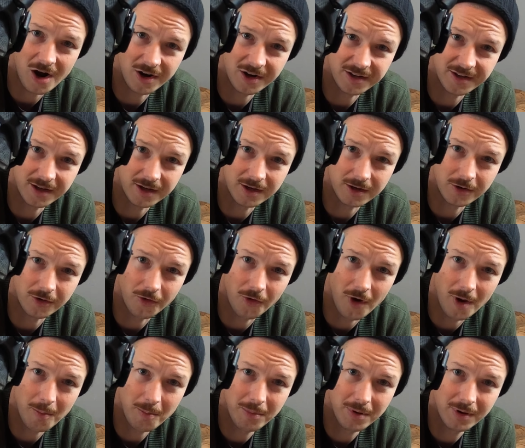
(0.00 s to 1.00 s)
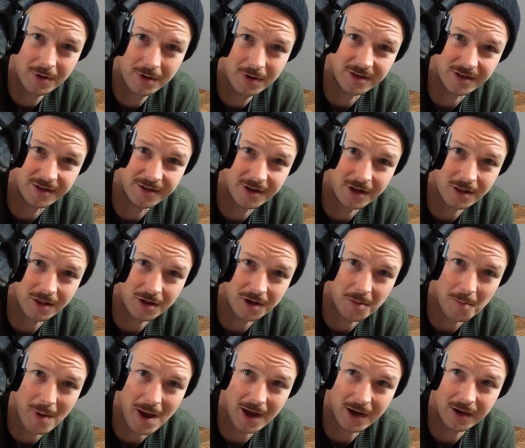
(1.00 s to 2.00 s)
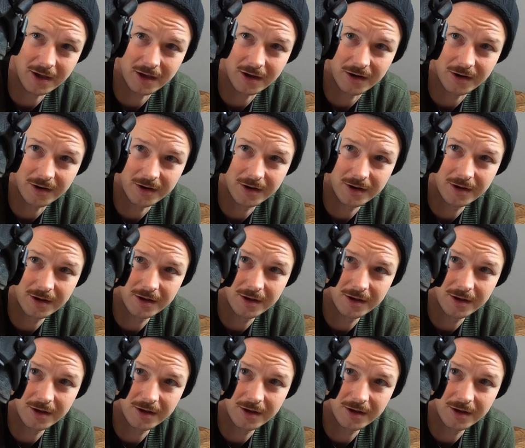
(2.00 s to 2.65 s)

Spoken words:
Arctic grip detail on the back here.